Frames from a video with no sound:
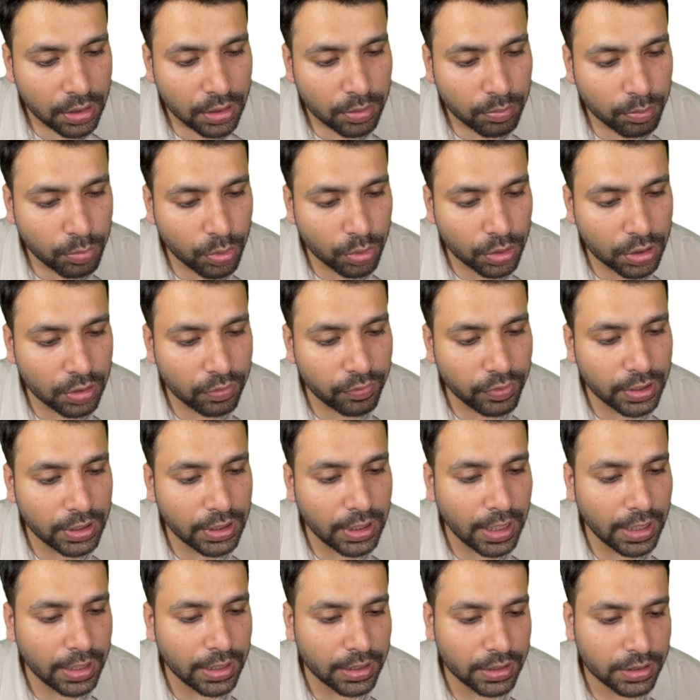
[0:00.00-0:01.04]
portal vein
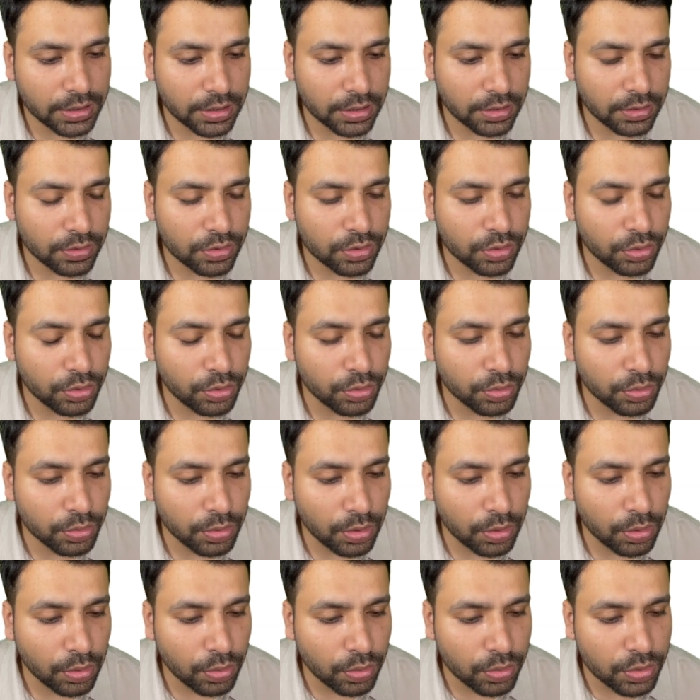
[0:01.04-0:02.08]
ligation. So you
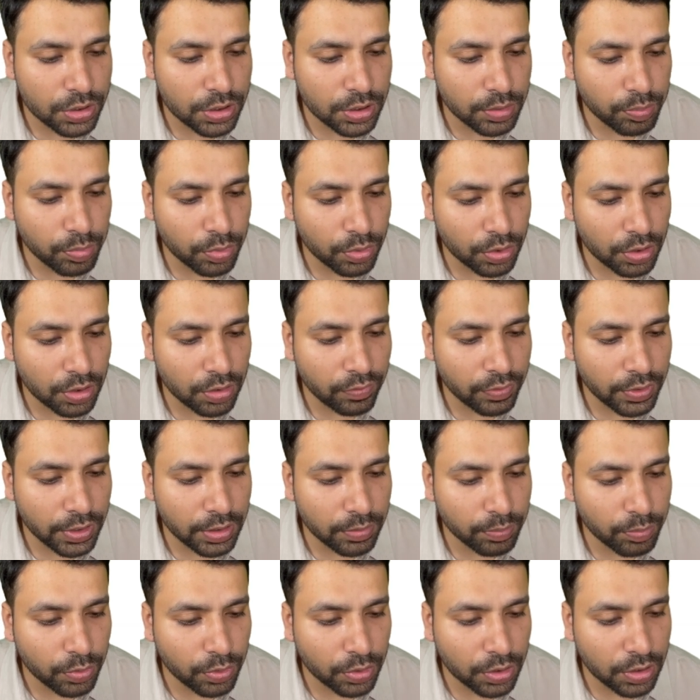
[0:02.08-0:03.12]
close the portal vein
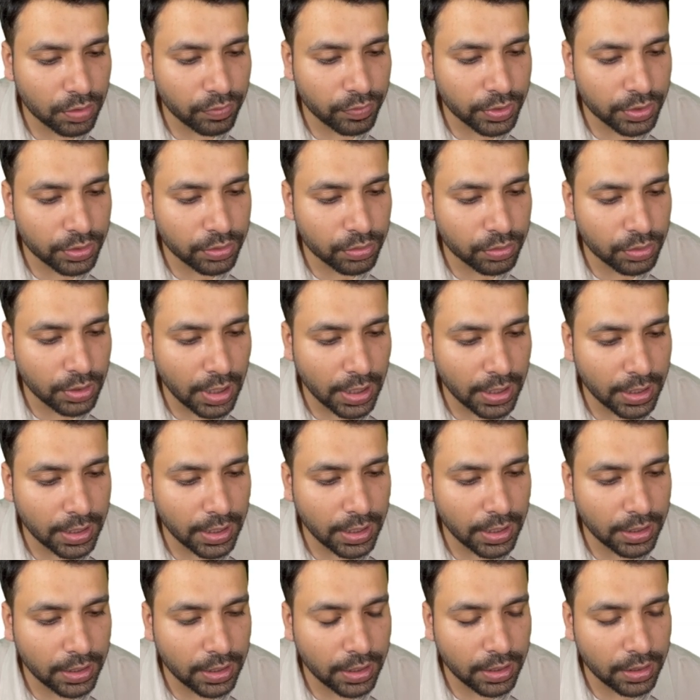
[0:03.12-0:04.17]
you
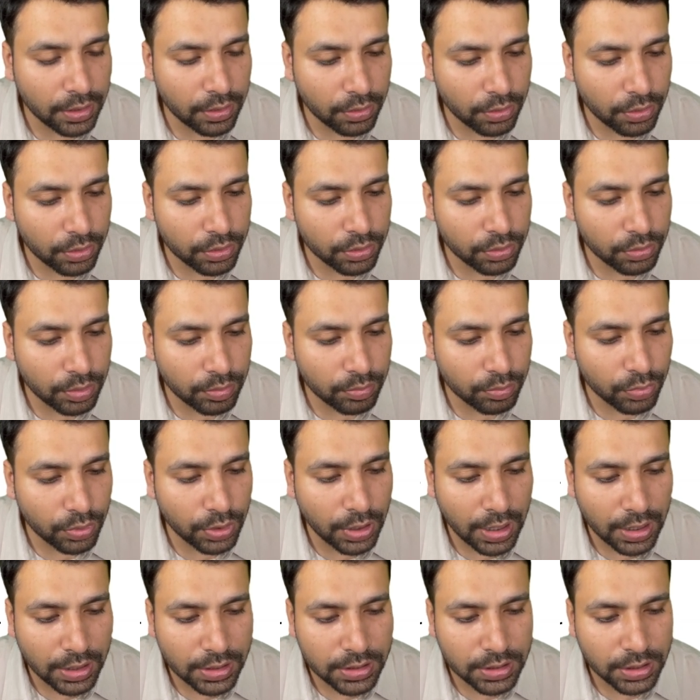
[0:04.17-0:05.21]
ligate it or you
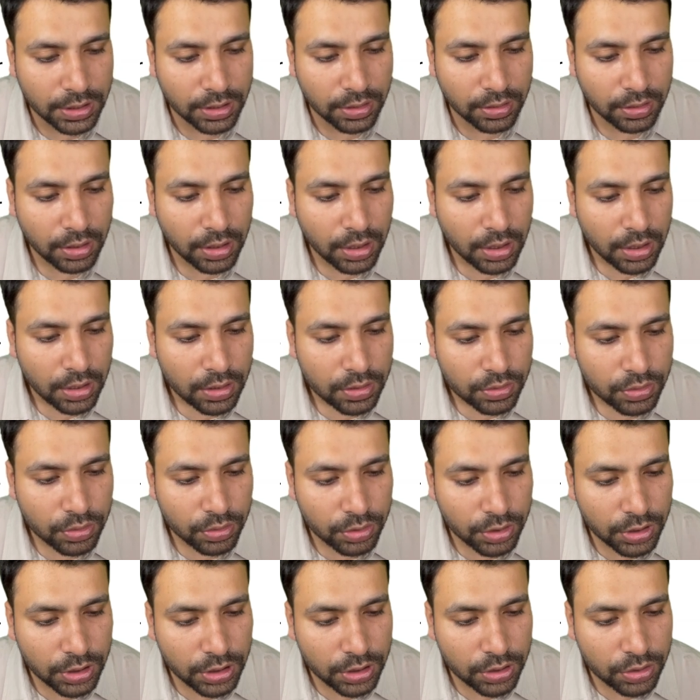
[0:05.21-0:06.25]
embolize it. So
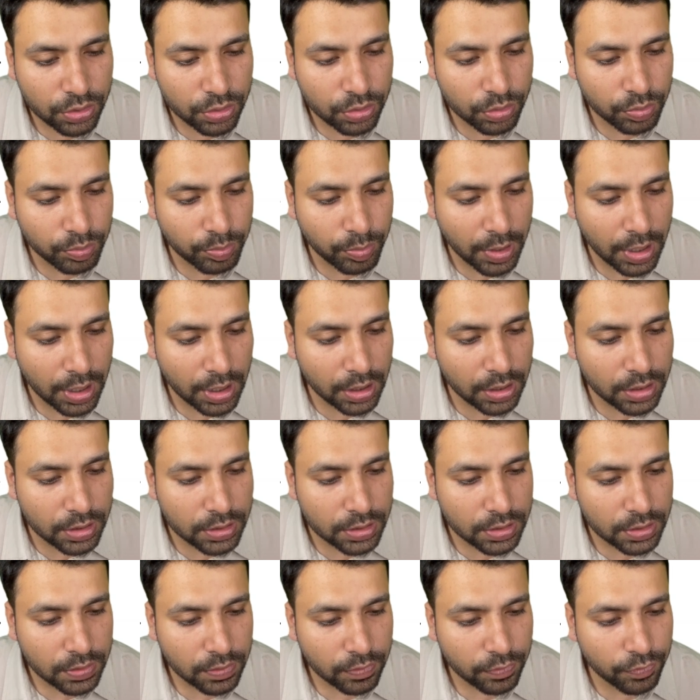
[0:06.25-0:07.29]
these two parts
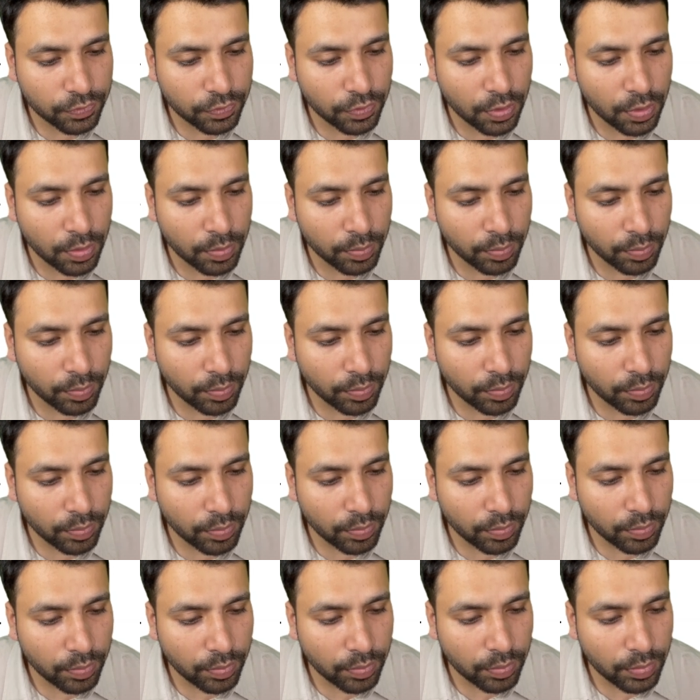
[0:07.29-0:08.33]
form
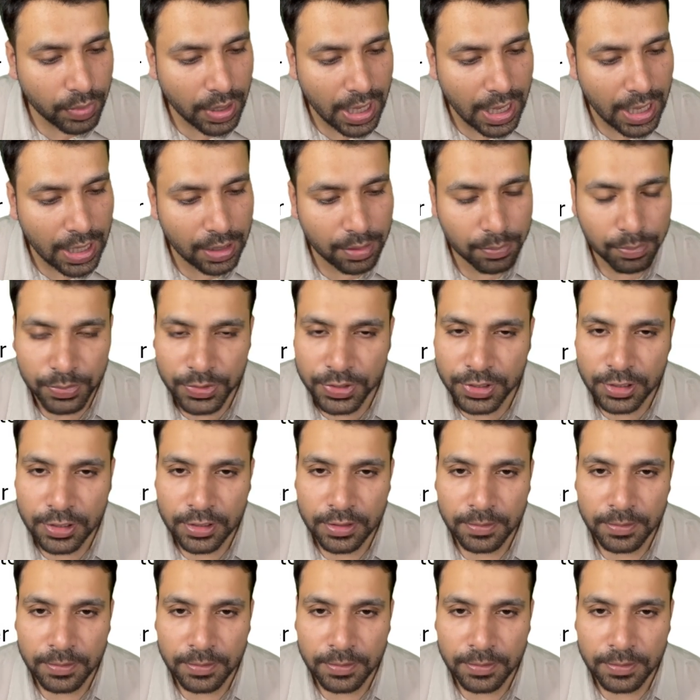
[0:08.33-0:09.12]
ALPS.